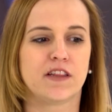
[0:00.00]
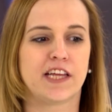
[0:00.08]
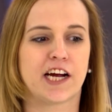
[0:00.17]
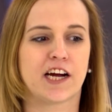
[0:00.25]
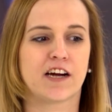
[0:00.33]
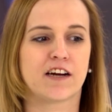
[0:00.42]

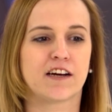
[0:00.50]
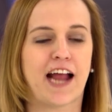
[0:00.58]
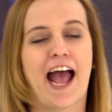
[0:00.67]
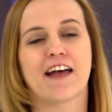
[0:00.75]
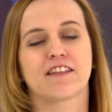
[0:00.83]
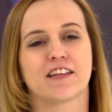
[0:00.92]
they're
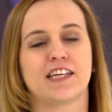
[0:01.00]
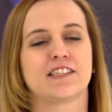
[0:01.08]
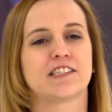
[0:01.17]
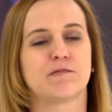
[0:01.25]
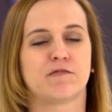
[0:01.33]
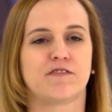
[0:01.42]

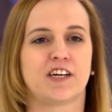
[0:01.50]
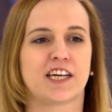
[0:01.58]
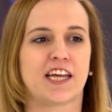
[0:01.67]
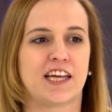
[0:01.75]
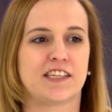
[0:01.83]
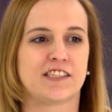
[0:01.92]
athletes, some of our
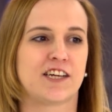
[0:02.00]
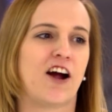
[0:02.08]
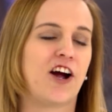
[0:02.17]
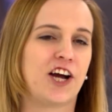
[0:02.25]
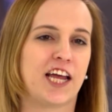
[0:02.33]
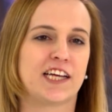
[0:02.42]
kids are
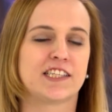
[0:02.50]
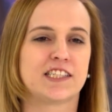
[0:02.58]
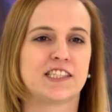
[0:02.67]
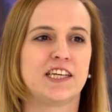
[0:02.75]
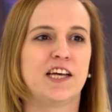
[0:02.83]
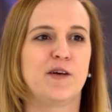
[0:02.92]

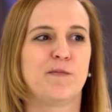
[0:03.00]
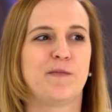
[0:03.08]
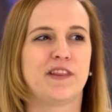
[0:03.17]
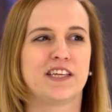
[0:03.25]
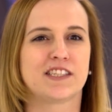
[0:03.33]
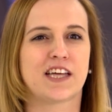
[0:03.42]
artists,
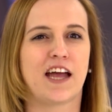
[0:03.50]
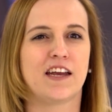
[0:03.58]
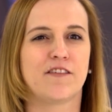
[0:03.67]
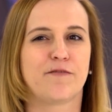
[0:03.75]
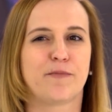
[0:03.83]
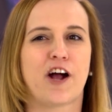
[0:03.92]
but this
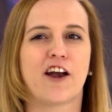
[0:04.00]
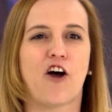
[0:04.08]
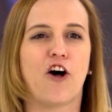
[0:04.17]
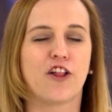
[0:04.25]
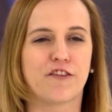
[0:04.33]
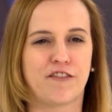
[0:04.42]
kind of brought
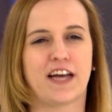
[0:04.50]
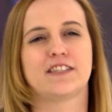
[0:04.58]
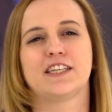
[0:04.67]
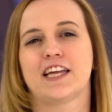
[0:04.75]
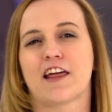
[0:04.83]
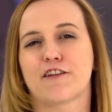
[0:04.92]
all of
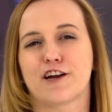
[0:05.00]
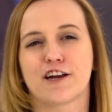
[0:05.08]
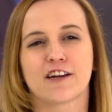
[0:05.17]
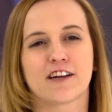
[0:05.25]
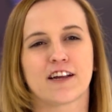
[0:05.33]
that together